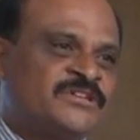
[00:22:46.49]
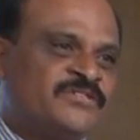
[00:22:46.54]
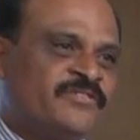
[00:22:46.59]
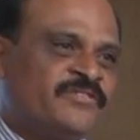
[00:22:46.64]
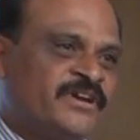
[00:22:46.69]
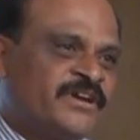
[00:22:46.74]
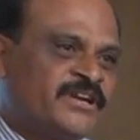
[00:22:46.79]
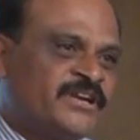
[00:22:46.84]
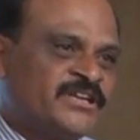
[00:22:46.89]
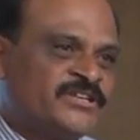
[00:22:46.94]

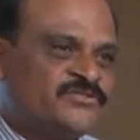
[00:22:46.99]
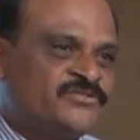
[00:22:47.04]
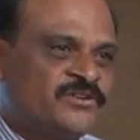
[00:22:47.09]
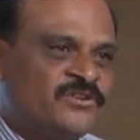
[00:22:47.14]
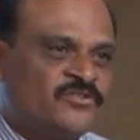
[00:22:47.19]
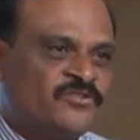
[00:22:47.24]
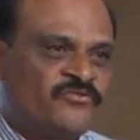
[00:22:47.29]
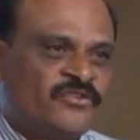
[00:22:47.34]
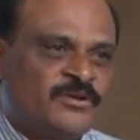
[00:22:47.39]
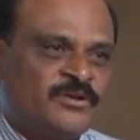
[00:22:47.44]

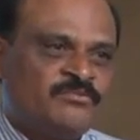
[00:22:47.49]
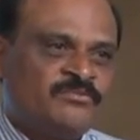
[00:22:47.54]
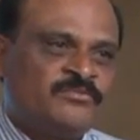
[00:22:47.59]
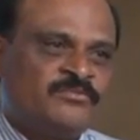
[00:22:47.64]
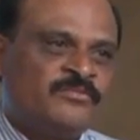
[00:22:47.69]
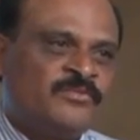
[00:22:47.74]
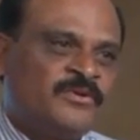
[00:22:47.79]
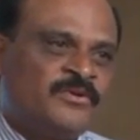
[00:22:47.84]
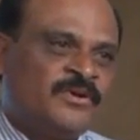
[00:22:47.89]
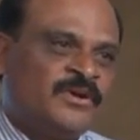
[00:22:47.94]
Venkateshwarlu from
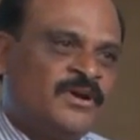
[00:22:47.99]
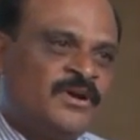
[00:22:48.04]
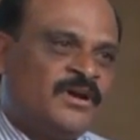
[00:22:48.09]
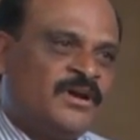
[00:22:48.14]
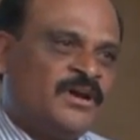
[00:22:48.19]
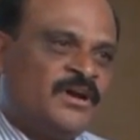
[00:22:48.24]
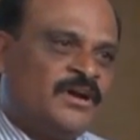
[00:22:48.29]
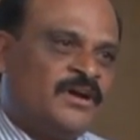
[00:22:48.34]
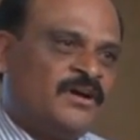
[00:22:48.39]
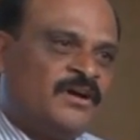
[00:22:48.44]

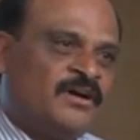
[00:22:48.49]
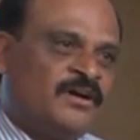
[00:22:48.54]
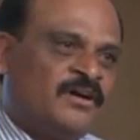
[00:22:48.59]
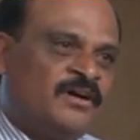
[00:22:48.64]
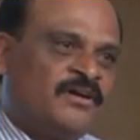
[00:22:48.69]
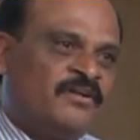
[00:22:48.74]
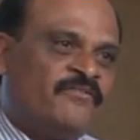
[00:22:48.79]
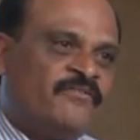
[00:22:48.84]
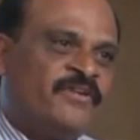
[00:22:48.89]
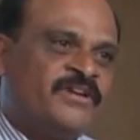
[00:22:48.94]

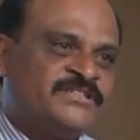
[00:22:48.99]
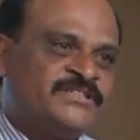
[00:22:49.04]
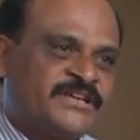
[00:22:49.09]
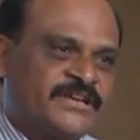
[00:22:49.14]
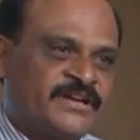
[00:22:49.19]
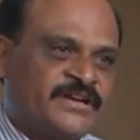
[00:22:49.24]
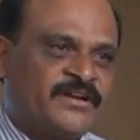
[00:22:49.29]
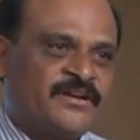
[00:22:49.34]
Vizag.